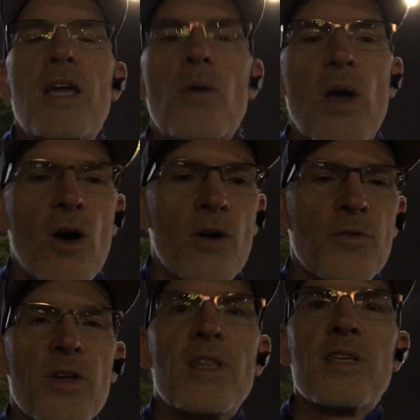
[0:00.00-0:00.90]
Anyway,
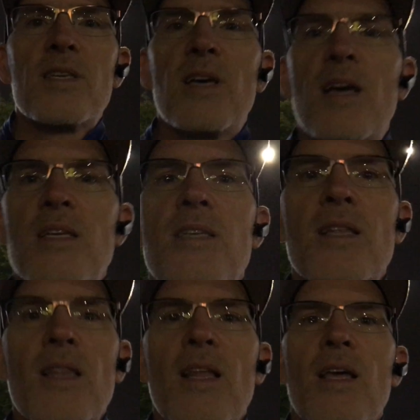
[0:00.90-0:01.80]
hopefully this has
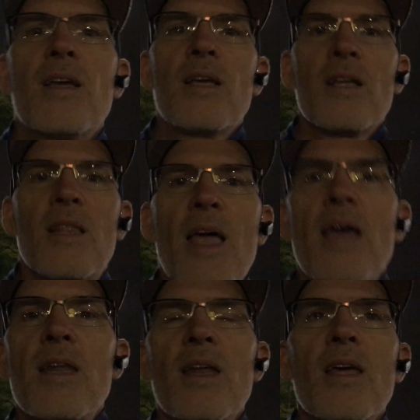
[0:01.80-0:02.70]

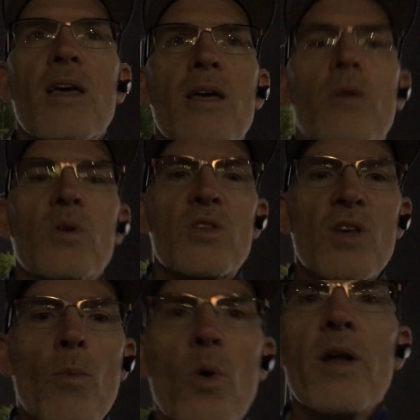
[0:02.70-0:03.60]
landed with
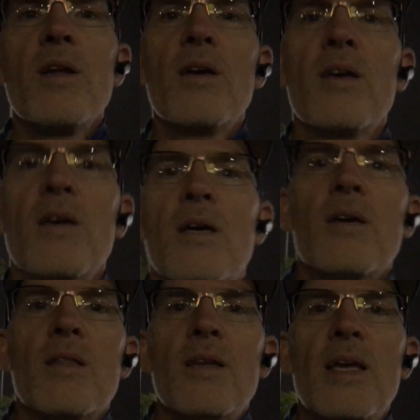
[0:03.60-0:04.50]
someone
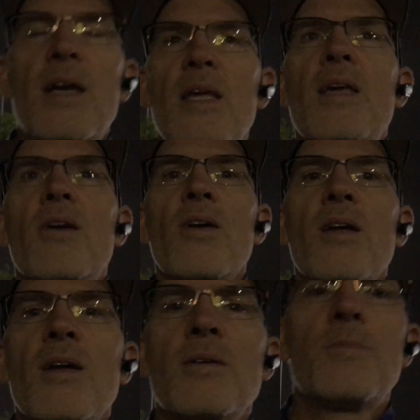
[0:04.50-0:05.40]
that needed to hear it,
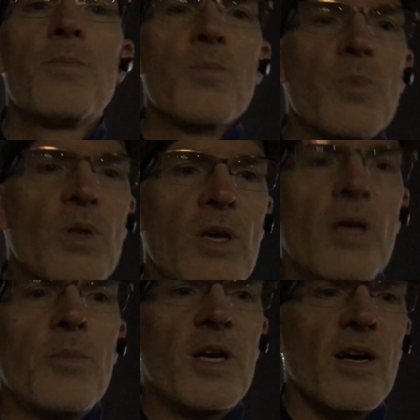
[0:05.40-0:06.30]

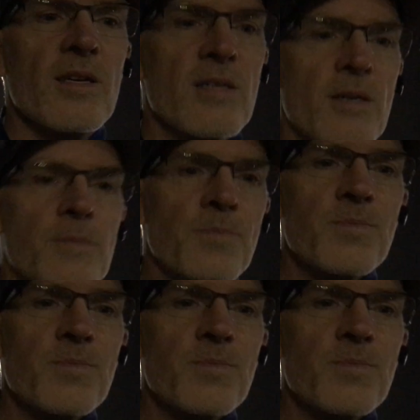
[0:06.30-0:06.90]
because